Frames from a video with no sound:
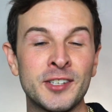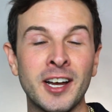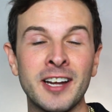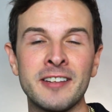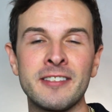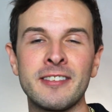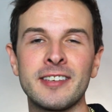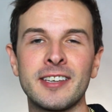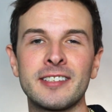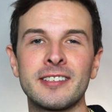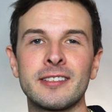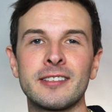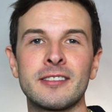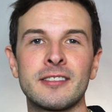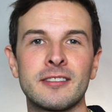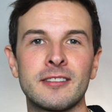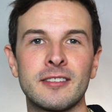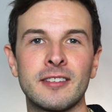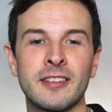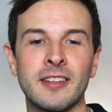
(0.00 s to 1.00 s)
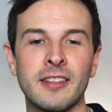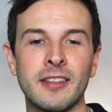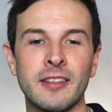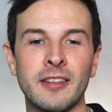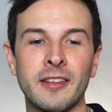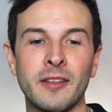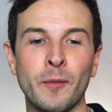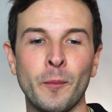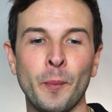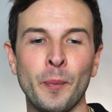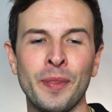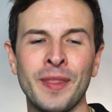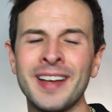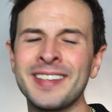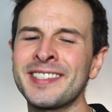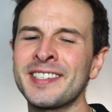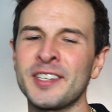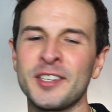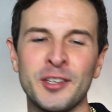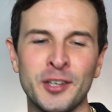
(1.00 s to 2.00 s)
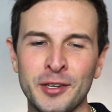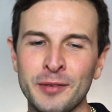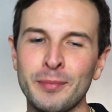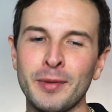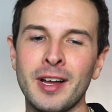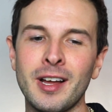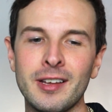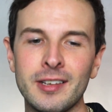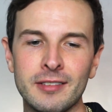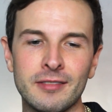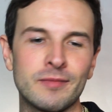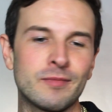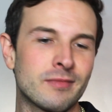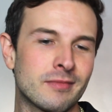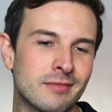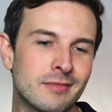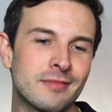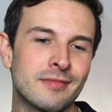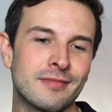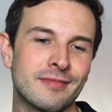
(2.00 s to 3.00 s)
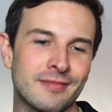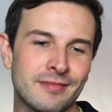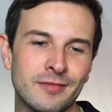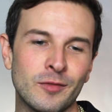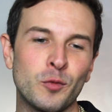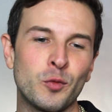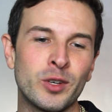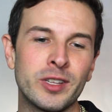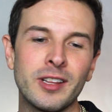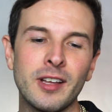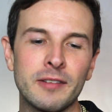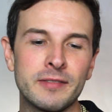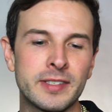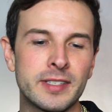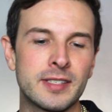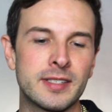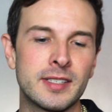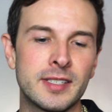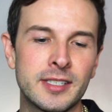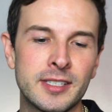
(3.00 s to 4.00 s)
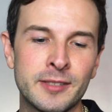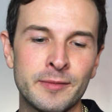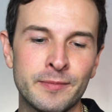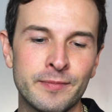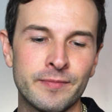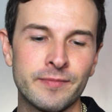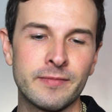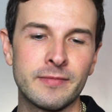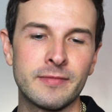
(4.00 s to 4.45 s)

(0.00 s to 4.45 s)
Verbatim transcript: Jonathan, that's a good butt. We love to see it.